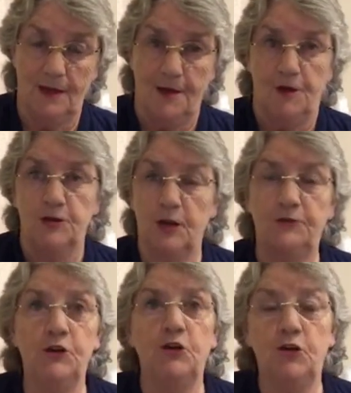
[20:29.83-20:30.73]
So if
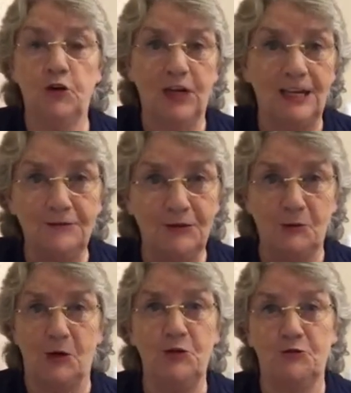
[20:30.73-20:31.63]
you're looking for
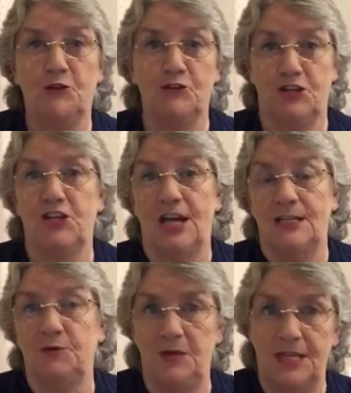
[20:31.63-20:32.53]
what you've got to shatter
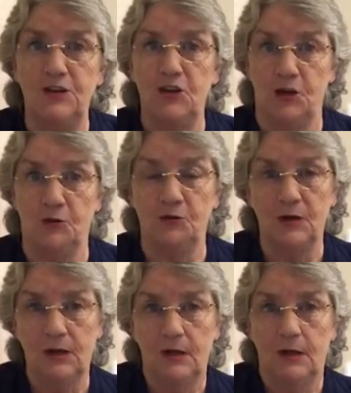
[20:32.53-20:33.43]
within you,
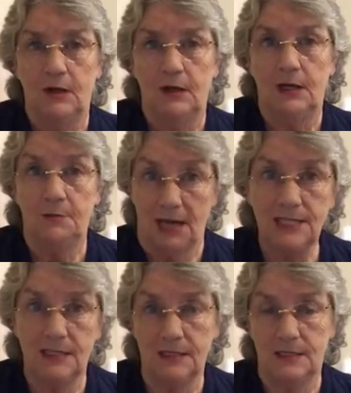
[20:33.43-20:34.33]
it
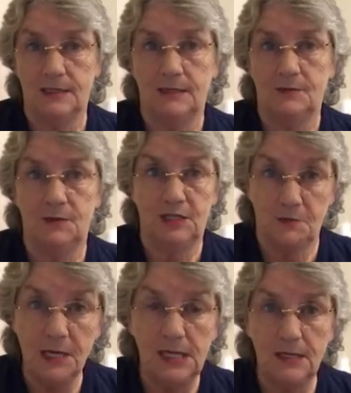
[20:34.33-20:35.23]
matters, which
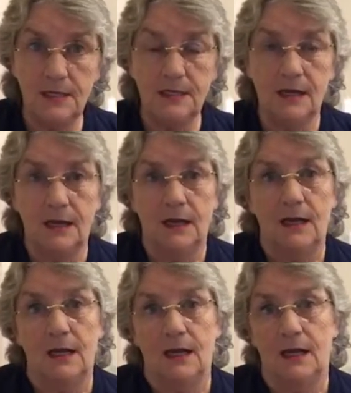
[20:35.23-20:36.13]
means
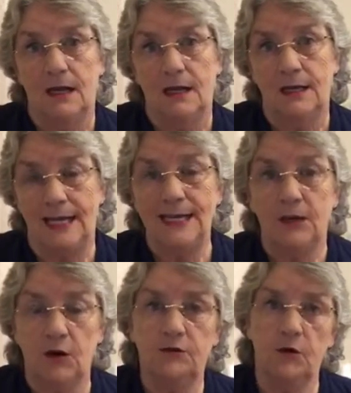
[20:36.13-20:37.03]
letting
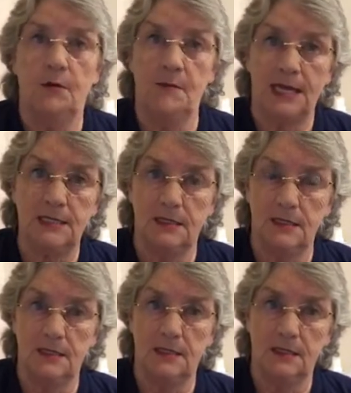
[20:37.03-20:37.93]
go of what
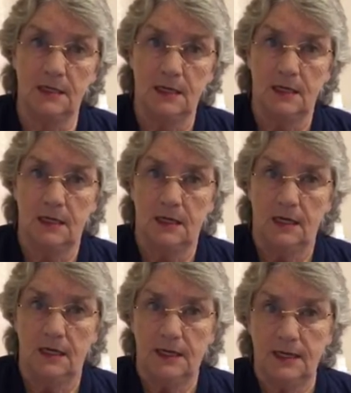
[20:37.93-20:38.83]
matters
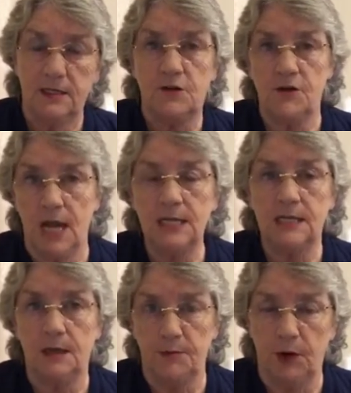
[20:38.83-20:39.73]
is creating
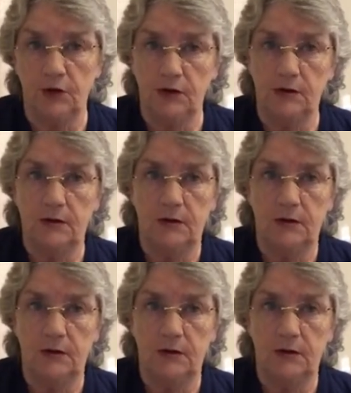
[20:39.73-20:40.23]
a bond